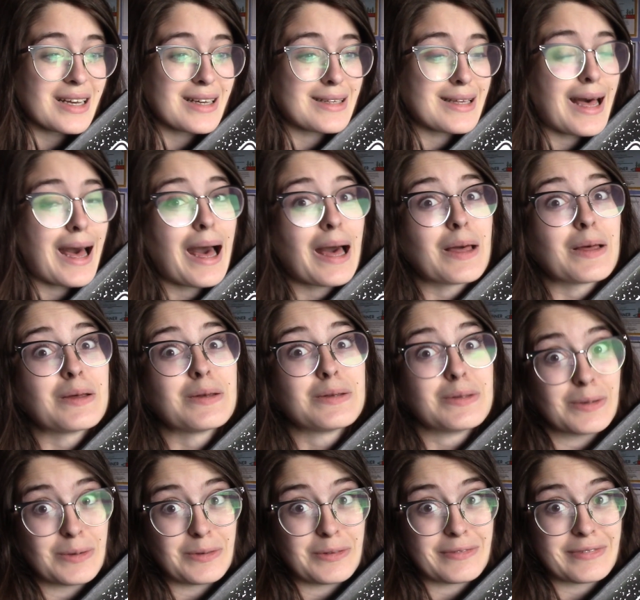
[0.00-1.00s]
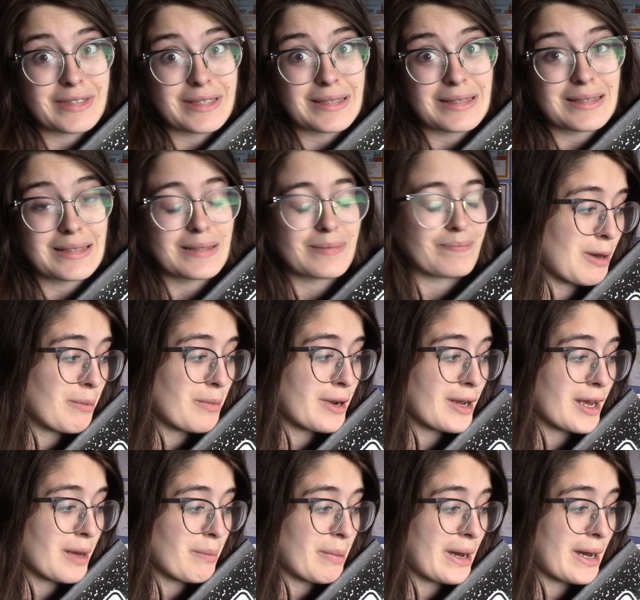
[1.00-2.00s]
I is nervous. I'm gonna
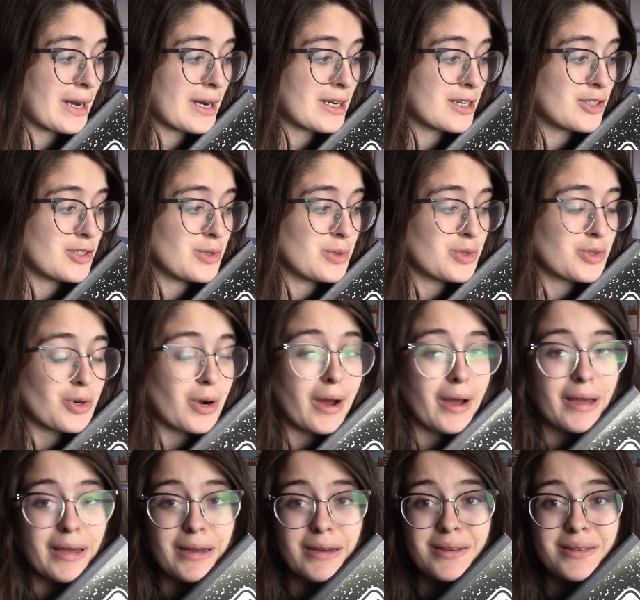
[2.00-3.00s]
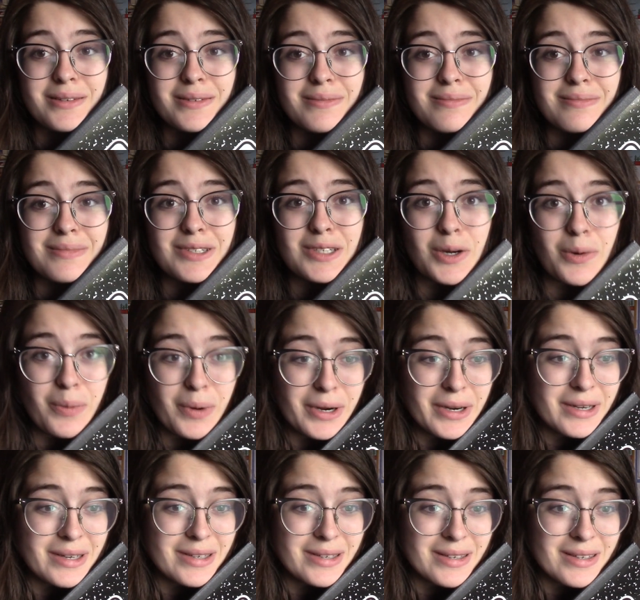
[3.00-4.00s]
get back to trying to work.